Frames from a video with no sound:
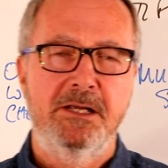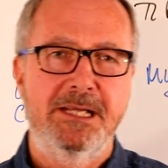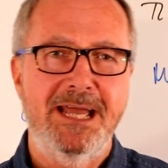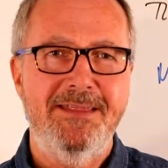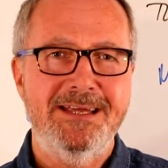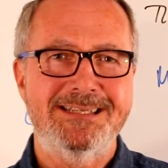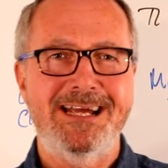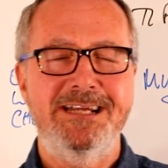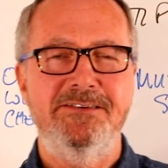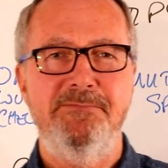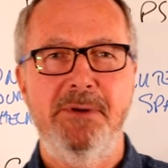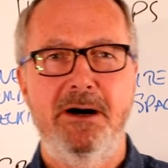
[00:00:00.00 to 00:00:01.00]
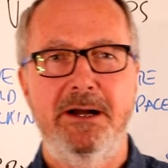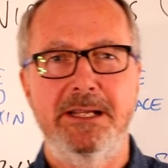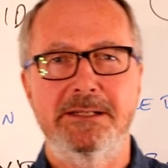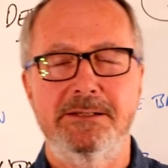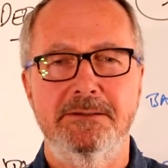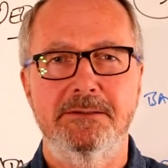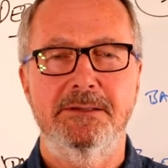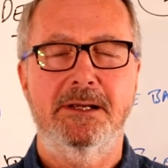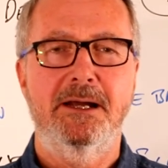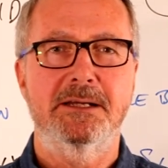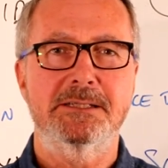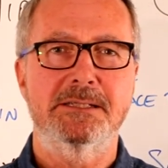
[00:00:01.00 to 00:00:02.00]
get their state of mind, the
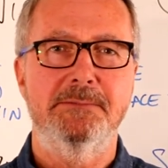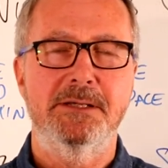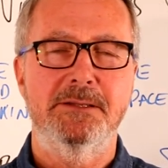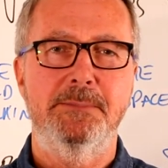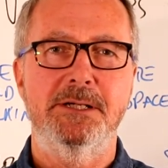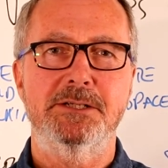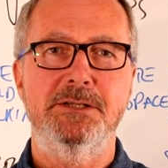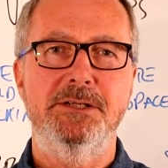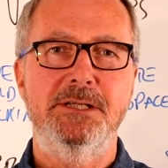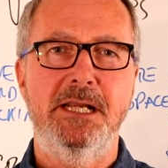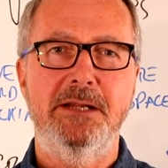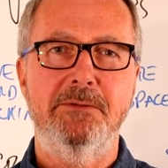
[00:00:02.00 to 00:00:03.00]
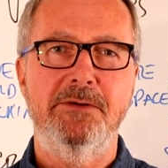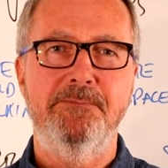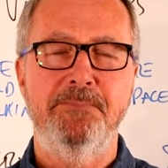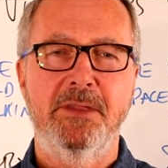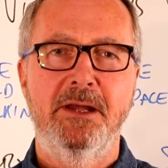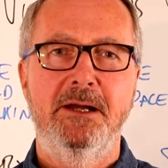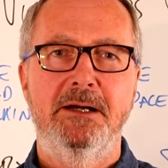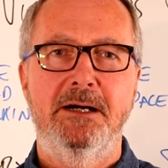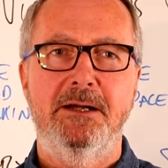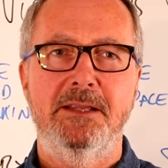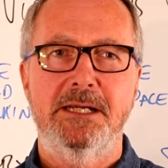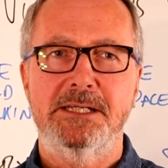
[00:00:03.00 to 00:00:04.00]
customer, the person you're dealing with.
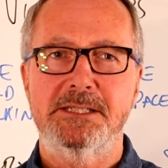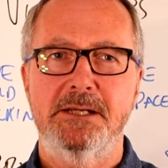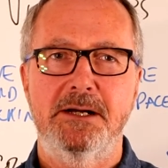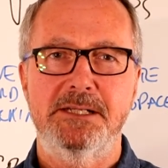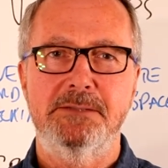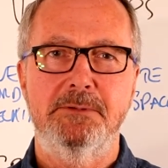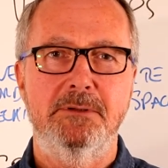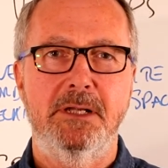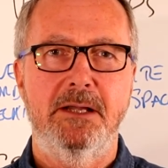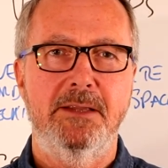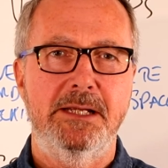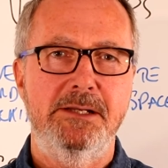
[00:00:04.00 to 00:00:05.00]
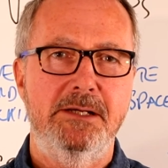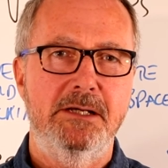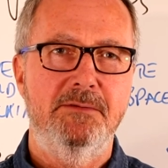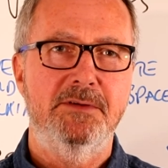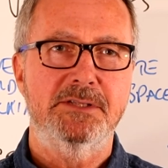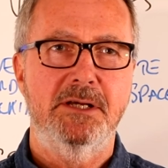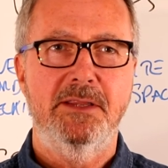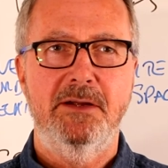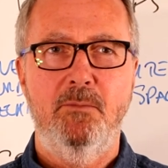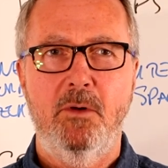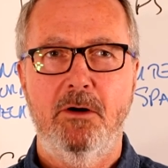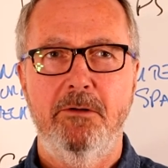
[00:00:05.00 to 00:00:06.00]
Are they excitable? Are they nervous? Are they
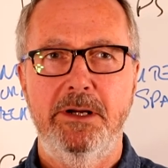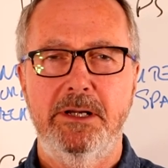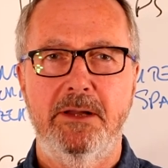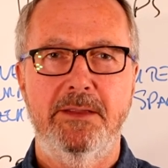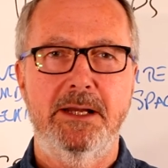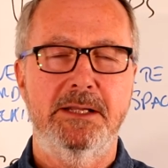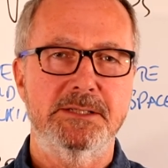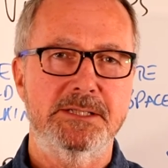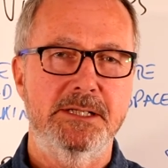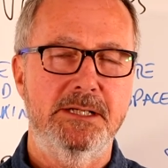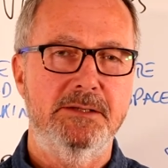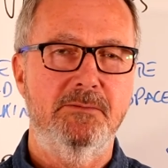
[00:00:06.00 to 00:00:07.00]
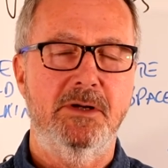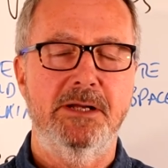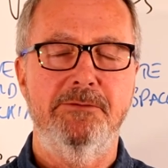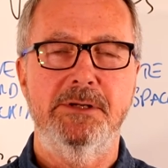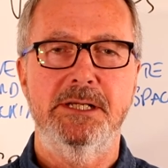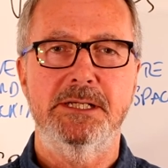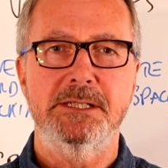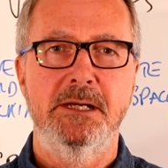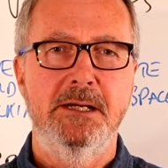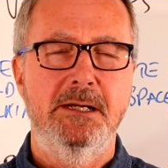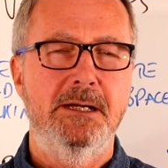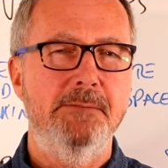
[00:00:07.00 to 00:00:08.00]
worried? Are they uncertain? Whatever it is.
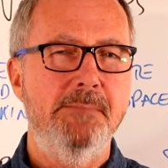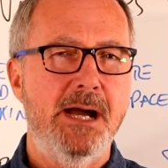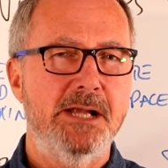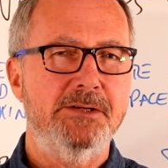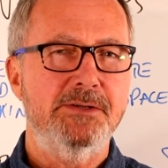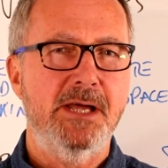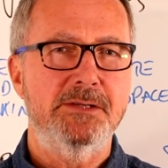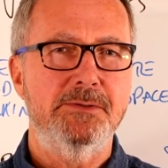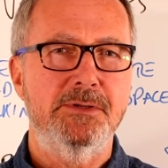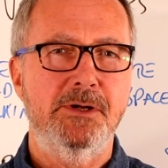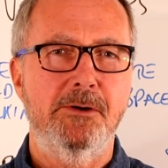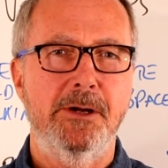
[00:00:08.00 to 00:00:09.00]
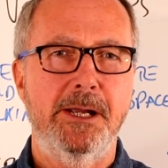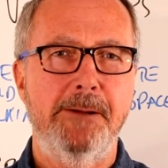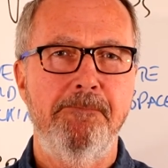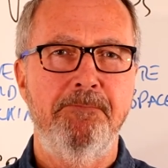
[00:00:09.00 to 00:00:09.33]
And match that to a degree.